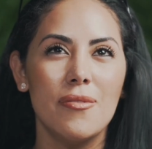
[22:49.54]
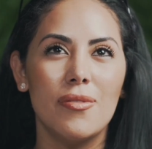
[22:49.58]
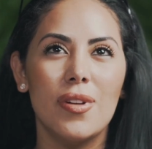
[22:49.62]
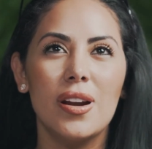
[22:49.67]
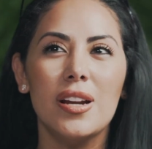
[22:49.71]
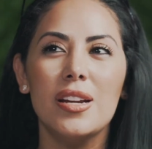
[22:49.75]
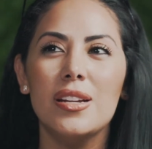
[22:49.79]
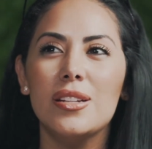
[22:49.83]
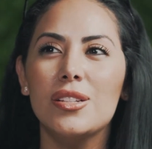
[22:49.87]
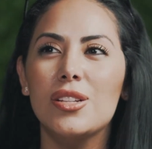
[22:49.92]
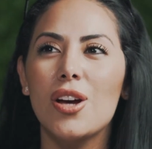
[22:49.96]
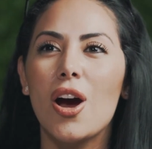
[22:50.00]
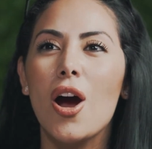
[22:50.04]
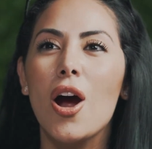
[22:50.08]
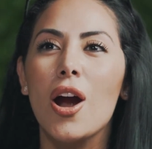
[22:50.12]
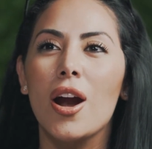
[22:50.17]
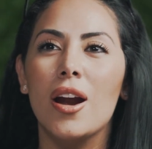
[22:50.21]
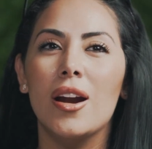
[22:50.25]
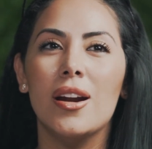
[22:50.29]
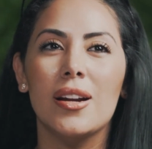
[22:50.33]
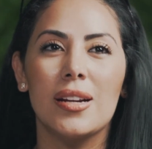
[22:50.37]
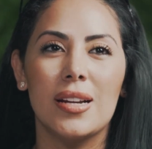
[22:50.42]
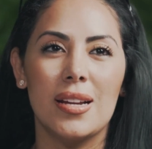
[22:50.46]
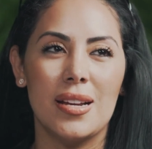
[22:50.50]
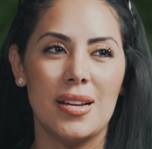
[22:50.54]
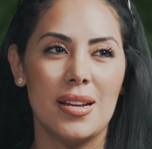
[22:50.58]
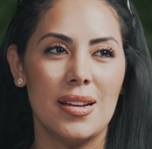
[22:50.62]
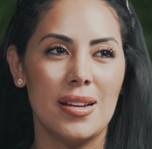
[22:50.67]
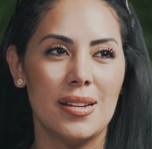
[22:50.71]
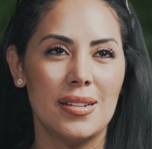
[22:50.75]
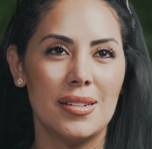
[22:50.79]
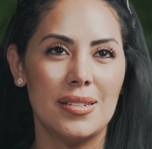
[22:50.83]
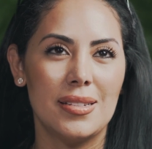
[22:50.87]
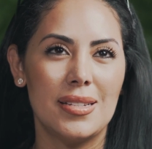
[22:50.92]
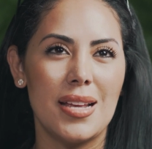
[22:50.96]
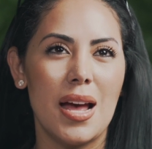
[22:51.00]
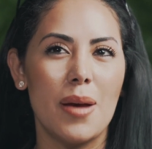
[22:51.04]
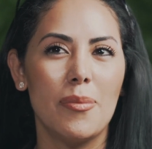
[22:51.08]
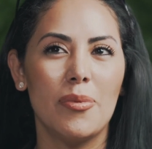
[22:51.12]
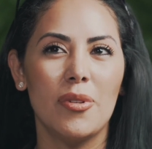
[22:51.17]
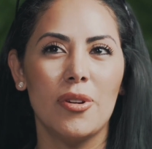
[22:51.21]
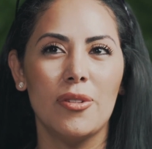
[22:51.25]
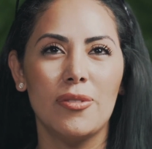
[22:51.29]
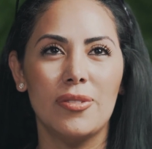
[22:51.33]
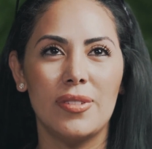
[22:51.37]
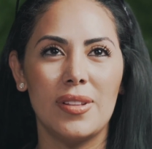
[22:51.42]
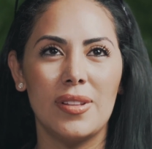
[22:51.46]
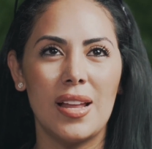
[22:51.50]
very dark type
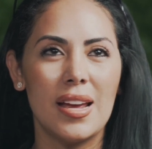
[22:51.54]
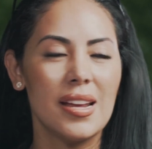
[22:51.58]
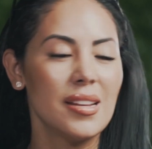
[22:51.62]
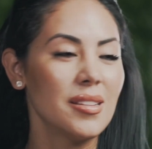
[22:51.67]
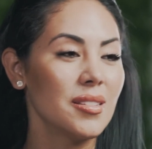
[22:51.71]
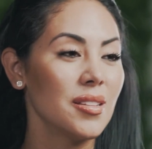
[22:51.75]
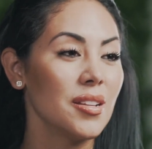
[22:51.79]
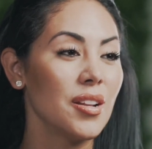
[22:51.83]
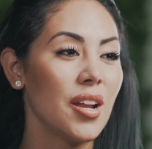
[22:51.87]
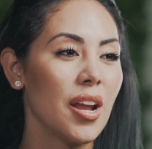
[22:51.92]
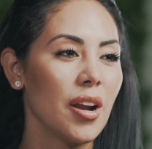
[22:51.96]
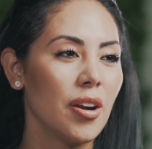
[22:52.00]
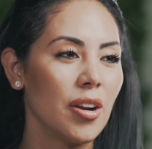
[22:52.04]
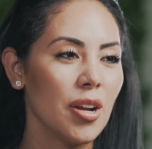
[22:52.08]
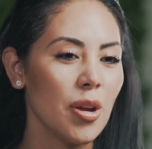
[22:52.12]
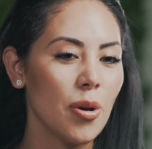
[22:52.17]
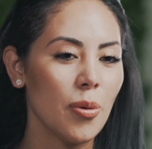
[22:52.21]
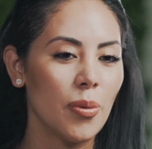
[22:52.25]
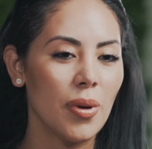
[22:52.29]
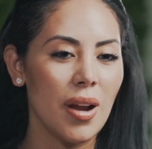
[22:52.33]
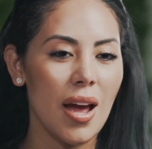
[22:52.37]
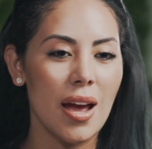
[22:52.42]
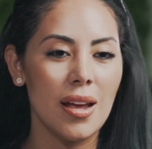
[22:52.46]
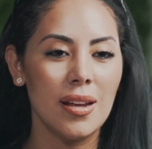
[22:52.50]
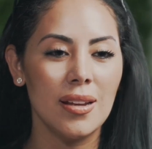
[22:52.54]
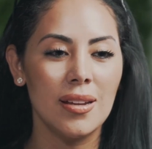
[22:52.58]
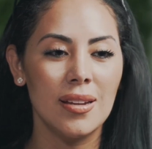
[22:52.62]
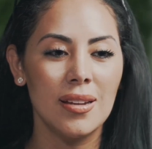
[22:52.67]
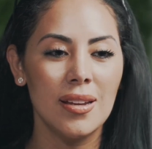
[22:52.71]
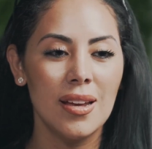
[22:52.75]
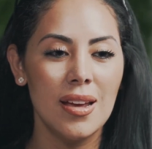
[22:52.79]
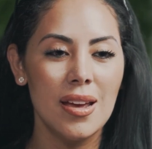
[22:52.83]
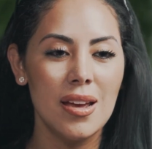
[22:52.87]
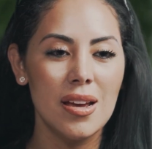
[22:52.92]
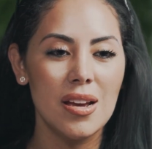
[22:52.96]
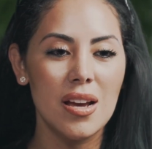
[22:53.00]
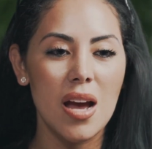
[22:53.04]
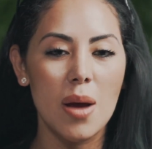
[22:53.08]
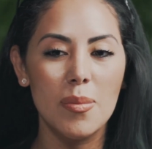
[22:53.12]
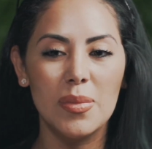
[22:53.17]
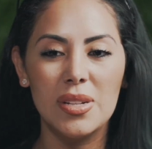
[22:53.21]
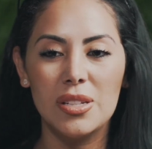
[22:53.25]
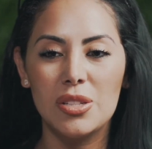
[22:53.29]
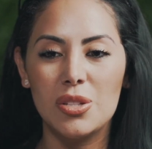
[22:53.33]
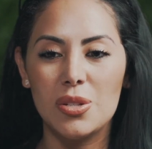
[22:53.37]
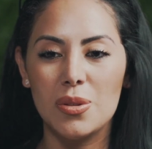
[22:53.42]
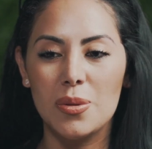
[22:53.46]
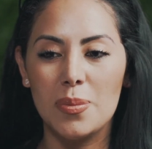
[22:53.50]
of scenario where I come
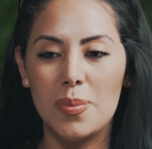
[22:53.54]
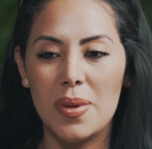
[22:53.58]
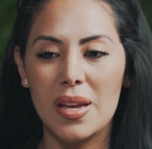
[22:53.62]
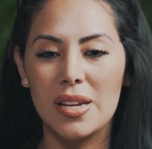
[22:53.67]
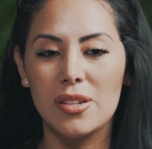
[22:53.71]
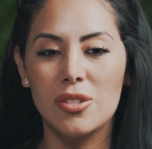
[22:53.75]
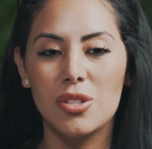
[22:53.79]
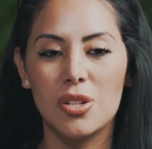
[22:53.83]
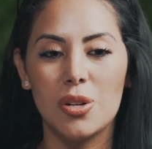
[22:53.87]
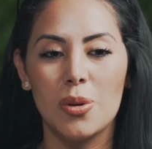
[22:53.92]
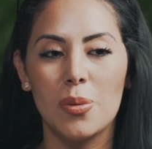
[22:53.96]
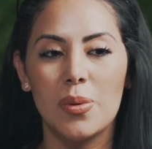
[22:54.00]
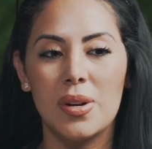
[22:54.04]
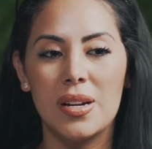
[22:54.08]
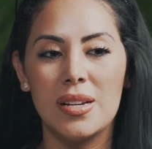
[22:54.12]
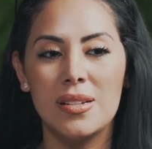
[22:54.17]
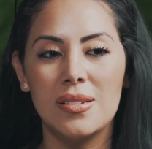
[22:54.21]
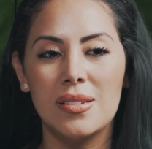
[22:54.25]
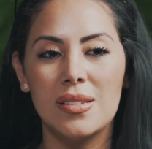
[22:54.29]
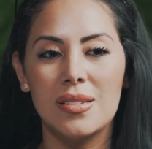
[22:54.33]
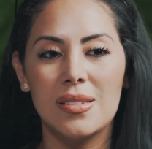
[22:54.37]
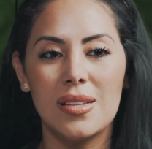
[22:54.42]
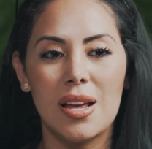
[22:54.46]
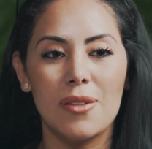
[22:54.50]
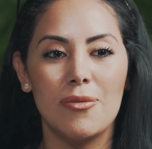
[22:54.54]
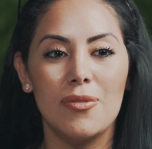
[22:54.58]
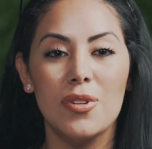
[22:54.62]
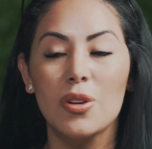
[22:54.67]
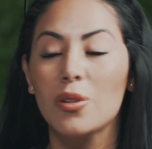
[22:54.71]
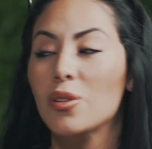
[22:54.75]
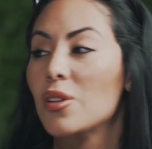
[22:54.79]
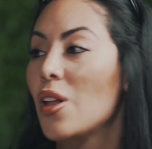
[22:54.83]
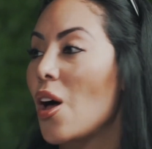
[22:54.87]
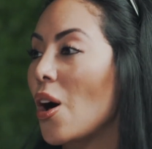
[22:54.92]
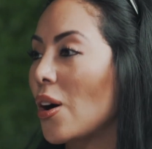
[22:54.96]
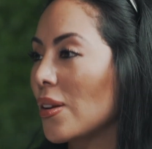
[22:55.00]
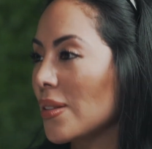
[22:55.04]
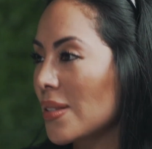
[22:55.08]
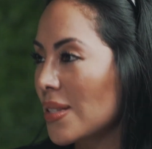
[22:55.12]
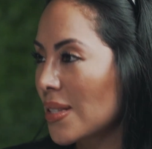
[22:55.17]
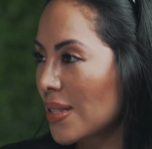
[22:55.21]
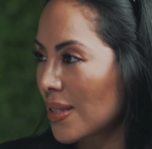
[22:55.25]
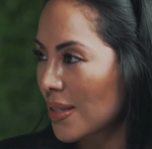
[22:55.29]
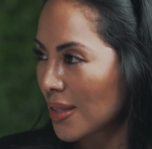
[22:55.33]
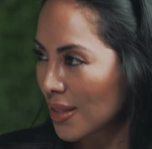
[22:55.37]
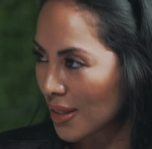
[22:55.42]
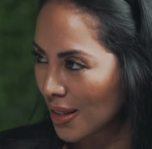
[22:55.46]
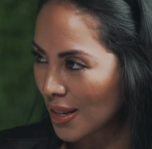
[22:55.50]
into a picture where I feel
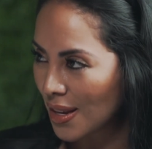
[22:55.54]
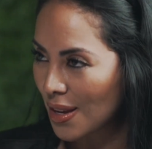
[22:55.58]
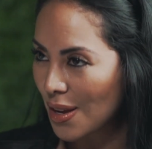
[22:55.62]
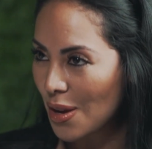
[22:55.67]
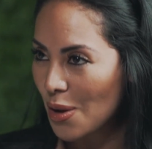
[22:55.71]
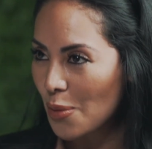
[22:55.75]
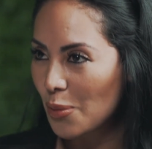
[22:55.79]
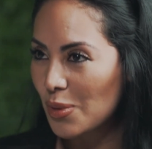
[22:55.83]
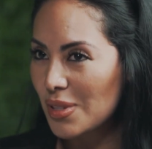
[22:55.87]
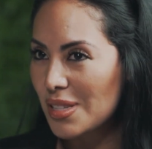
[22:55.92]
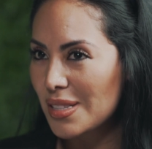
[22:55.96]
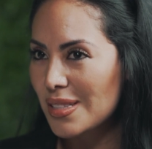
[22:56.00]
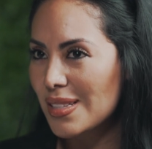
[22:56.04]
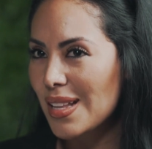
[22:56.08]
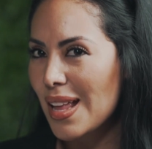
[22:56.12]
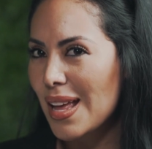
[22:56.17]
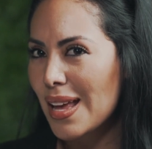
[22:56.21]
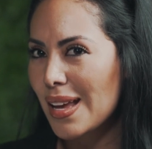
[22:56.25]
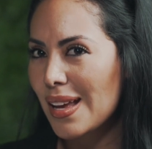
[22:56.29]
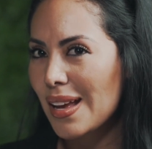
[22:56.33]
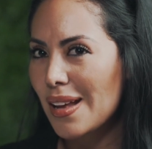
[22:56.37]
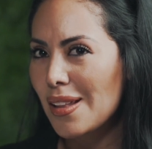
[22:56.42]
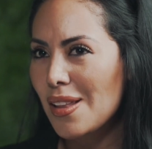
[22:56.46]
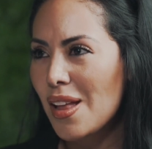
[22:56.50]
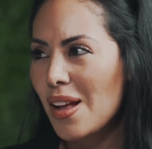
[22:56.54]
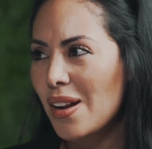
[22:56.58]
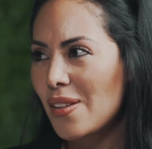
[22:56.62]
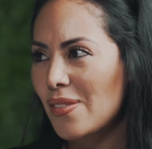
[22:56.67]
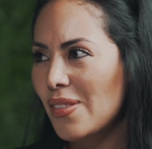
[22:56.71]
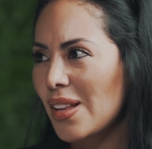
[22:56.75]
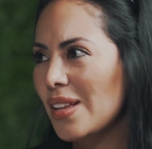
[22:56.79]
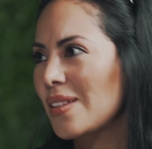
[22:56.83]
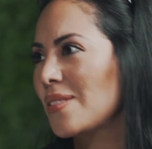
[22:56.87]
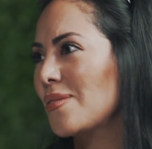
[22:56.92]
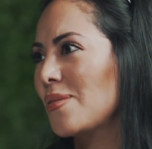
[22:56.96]
lost, which is like a lot of